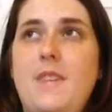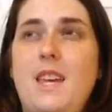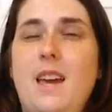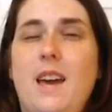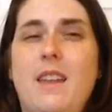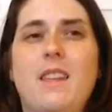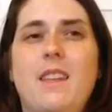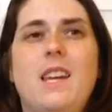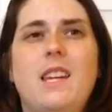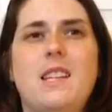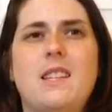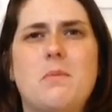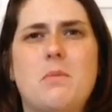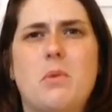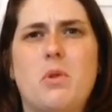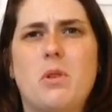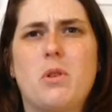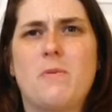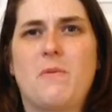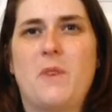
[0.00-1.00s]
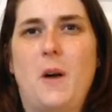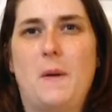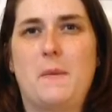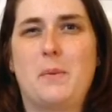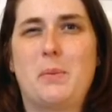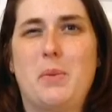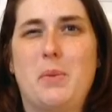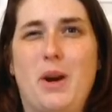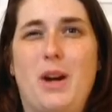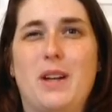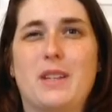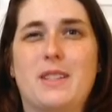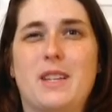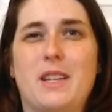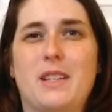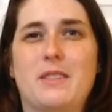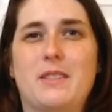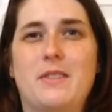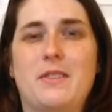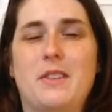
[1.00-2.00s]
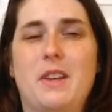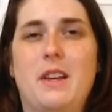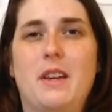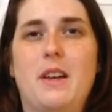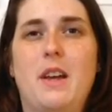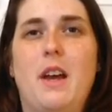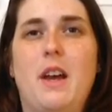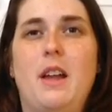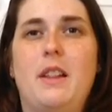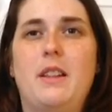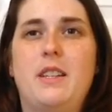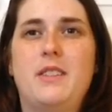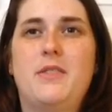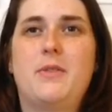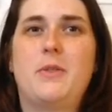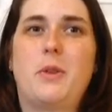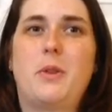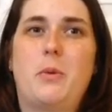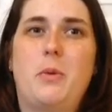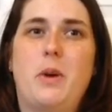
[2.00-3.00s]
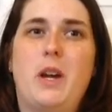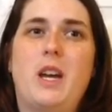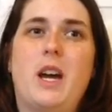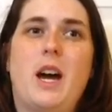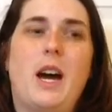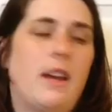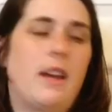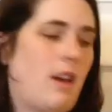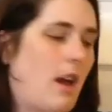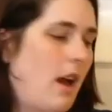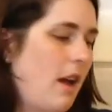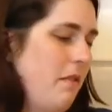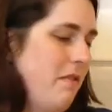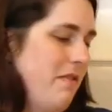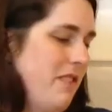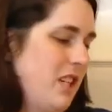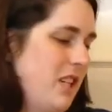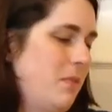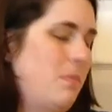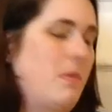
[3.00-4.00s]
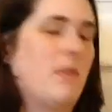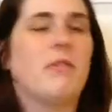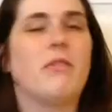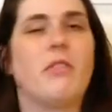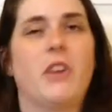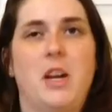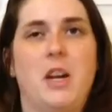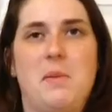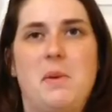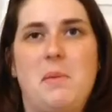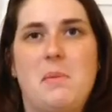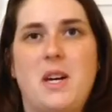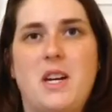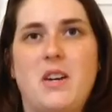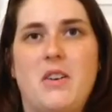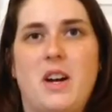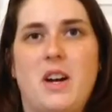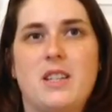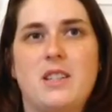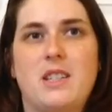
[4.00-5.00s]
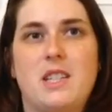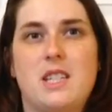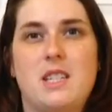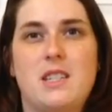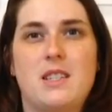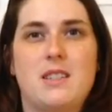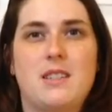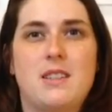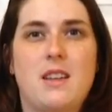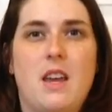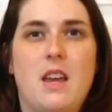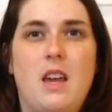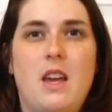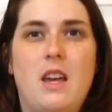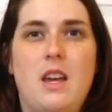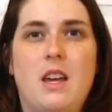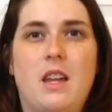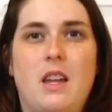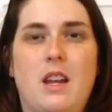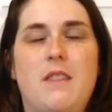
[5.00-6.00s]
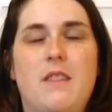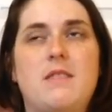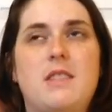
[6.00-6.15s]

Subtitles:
I think it's a more involved process, at least for the way I've just been framing my cross stitches, and I've